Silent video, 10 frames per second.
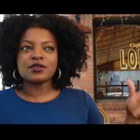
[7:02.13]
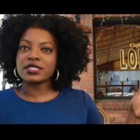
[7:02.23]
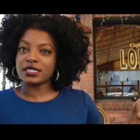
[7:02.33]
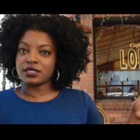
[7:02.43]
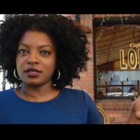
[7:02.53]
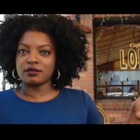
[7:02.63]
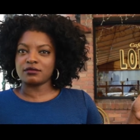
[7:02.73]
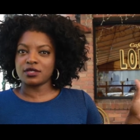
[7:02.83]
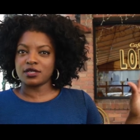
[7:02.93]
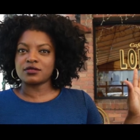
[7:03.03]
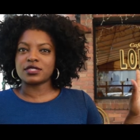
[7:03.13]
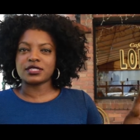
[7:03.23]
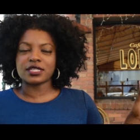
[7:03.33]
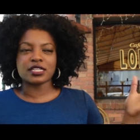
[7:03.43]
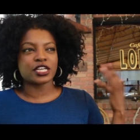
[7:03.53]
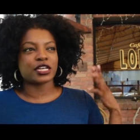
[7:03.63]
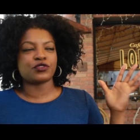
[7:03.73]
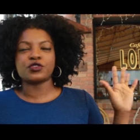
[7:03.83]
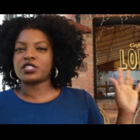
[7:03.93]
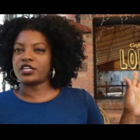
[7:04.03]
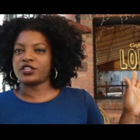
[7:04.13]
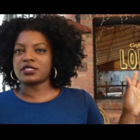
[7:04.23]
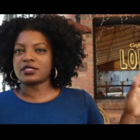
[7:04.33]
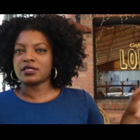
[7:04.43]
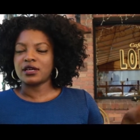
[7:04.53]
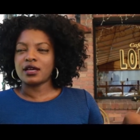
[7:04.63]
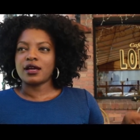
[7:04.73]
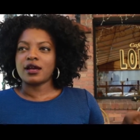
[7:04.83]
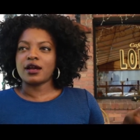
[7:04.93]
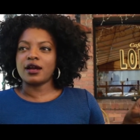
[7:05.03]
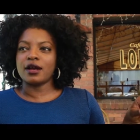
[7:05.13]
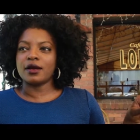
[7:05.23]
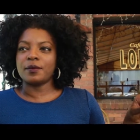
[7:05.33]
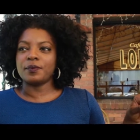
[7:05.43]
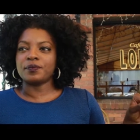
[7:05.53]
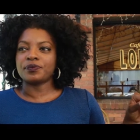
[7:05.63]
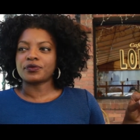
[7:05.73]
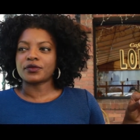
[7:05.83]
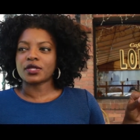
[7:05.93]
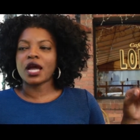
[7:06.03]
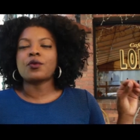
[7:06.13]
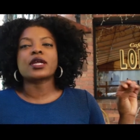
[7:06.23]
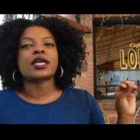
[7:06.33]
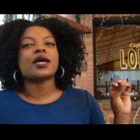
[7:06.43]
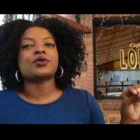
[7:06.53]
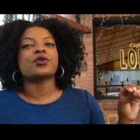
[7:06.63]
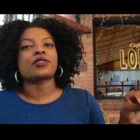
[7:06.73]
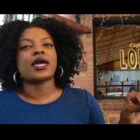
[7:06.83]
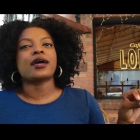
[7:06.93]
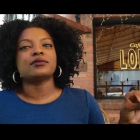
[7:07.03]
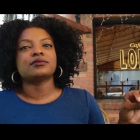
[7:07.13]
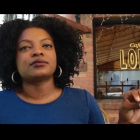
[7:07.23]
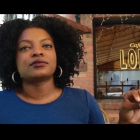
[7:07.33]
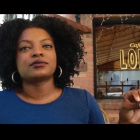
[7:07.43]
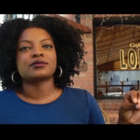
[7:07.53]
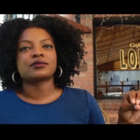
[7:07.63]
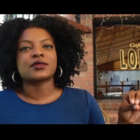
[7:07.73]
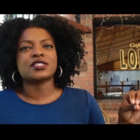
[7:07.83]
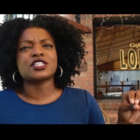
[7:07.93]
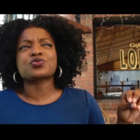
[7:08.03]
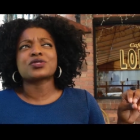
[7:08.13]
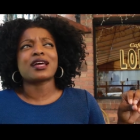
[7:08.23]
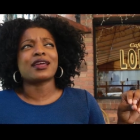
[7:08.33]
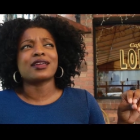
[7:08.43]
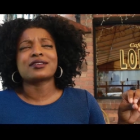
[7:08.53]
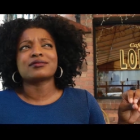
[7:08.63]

was decent, I shed a few tears. I would have kept doing that, because this was like